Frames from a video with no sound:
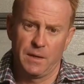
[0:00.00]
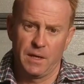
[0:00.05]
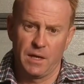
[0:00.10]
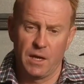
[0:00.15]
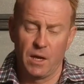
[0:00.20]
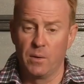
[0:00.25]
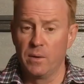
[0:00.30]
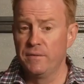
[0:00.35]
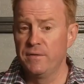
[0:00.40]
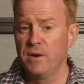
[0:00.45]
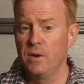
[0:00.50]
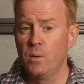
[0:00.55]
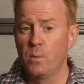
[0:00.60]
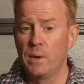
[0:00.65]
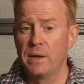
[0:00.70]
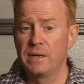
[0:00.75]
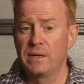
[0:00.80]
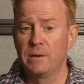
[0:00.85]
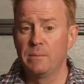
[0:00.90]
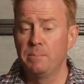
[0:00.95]
However,
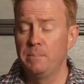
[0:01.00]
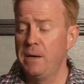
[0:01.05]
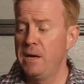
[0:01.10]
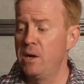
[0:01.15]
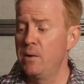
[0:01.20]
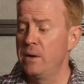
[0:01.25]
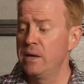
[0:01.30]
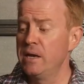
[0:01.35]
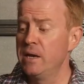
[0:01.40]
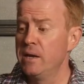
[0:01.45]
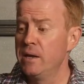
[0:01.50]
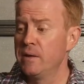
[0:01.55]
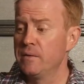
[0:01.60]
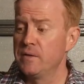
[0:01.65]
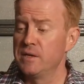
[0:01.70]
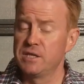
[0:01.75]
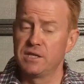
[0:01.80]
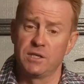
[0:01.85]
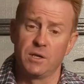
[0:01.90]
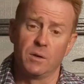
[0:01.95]
when comparing
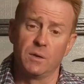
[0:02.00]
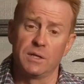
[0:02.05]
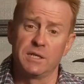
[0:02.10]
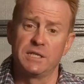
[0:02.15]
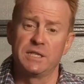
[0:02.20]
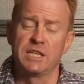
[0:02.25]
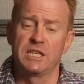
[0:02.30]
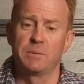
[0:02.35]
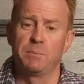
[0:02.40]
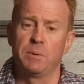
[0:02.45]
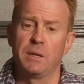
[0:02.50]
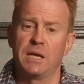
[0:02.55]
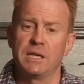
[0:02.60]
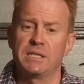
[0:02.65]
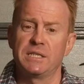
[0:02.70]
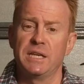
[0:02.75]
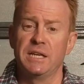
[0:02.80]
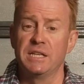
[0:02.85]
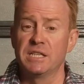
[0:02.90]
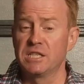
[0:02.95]
the Sola 6
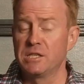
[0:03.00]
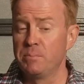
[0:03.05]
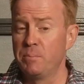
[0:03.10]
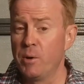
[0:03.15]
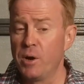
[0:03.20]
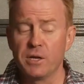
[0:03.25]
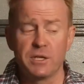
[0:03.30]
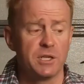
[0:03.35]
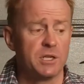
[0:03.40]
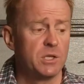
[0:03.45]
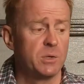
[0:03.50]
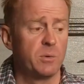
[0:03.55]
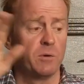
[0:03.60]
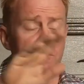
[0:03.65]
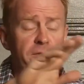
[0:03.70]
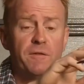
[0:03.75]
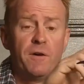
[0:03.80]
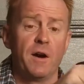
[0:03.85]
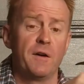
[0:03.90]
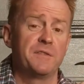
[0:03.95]
Plus in spot to a
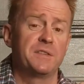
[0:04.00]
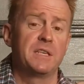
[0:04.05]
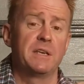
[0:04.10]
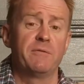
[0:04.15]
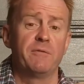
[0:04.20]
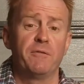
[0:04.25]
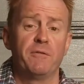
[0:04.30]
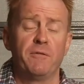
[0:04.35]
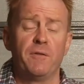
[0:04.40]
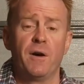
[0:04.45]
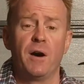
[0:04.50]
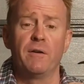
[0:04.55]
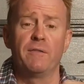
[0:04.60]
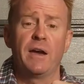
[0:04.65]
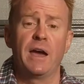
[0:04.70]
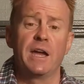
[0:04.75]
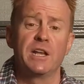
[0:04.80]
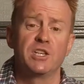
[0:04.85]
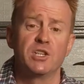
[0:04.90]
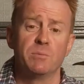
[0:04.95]
575
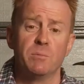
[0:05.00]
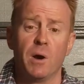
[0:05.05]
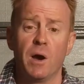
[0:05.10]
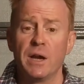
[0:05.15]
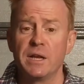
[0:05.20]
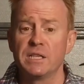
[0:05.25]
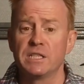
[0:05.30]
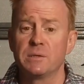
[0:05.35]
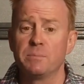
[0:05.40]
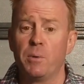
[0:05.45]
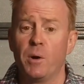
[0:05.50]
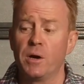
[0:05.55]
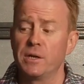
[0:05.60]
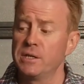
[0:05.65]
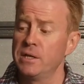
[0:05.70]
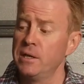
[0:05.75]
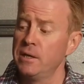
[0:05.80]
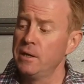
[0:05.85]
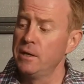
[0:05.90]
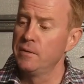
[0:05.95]
HMI in
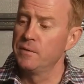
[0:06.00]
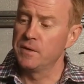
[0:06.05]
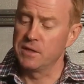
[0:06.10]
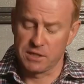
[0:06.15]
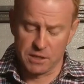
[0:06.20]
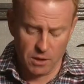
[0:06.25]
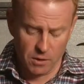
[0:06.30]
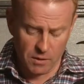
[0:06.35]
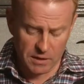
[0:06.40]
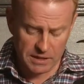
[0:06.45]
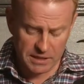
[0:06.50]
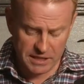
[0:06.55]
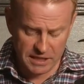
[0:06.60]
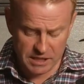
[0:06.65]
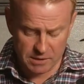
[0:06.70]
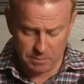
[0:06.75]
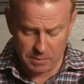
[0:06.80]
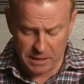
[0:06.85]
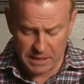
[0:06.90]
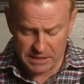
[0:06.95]
spot, the Sola
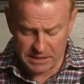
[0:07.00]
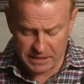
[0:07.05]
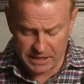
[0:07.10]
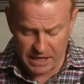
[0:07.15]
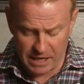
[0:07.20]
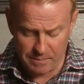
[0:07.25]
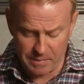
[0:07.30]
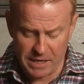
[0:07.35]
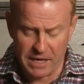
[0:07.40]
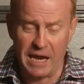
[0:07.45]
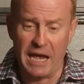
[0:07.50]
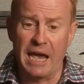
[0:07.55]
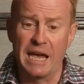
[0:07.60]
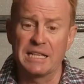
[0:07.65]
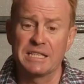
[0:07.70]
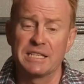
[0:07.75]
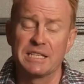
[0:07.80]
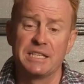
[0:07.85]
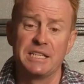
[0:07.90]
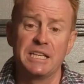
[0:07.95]
6 Plus came in
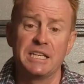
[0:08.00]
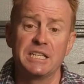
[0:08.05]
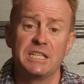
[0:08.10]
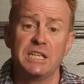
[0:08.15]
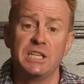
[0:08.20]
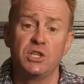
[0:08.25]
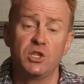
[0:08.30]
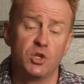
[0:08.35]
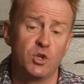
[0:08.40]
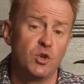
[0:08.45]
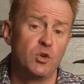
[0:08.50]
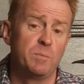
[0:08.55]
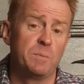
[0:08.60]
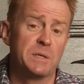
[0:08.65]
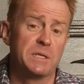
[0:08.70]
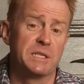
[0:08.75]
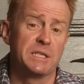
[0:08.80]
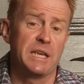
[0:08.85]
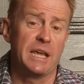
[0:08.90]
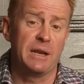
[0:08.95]
at
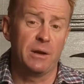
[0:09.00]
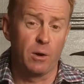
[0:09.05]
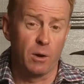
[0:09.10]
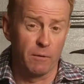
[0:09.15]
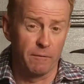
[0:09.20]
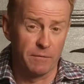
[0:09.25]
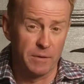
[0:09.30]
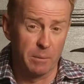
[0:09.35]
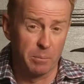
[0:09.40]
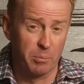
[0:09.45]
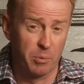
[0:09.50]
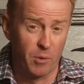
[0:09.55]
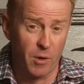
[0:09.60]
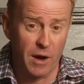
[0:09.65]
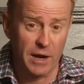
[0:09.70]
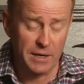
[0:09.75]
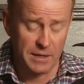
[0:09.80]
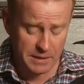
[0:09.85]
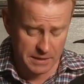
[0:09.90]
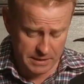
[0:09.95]
62% of the
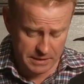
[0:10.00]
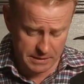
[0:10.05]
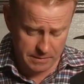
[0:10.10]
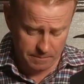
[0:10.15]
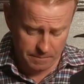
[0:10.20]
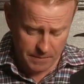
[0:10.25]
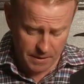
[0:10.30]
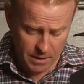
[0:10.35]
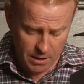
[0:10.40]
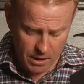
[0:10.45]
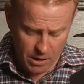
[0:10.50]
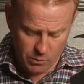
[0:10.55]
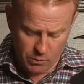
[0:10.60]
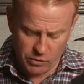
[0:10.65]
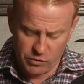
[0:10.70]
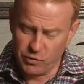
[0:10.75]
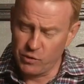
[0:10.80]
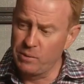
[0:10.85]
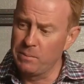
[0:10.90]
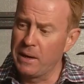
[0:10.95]
brightness,
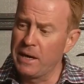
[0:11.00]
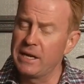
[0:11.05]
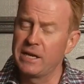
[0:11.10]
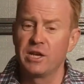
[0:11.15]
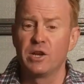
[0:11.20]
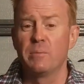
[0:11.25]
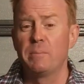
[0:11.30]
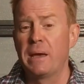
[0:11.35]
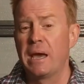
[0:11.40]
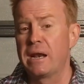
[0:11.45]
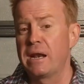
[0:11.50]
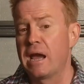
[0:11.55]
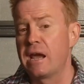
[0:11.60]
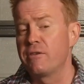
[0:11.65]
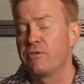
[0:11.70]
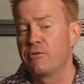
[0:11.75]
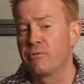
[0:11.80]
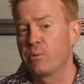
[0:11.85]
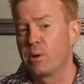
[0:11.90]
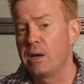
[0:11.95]
which would make it about a
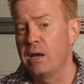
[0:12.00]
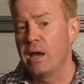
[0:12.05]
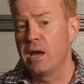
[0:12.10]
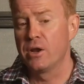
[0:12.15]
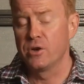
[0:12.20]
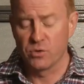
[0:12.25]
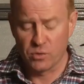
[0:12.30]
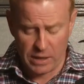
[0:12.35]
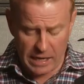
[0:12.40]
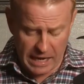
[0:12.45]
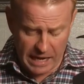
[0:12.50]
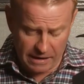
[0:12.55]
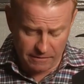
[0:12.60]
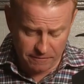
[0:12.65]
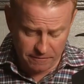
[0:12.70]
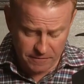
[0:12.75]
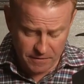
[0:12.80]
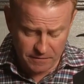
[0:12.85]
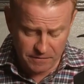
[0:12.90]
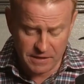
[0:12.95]

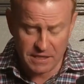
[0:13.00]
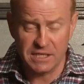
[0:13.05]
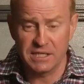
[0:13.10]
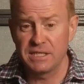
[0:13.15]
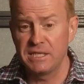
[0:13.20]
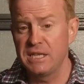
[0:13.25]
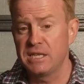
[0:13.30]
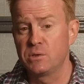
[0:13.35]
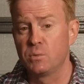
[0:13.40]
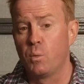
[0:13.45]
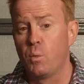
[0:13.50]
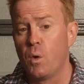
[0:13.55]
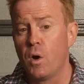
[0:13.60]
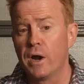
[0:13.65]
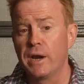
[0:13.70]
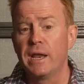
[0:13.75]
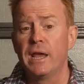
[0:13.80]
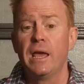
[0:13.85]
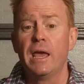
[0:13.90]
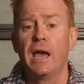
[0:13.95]
356
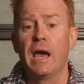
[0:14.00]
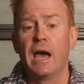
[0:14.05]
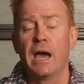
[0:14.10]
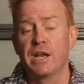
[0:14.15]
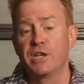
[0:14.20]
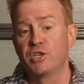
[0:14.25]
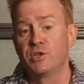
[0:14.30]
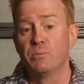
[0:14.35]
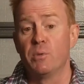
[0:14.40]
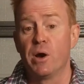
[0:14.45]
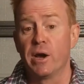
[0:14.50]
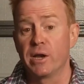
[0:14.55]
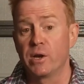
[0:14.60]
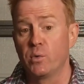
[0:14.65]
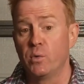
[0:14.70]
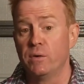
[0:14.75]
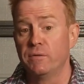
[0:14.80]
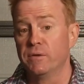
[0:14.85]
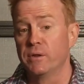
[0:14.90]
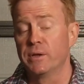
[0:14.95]
watt HMI
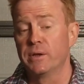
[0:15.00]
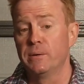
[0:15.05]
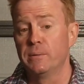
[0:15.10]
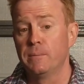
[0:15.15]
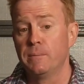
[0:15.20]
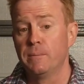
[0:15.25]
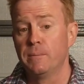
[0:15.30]
equivalent.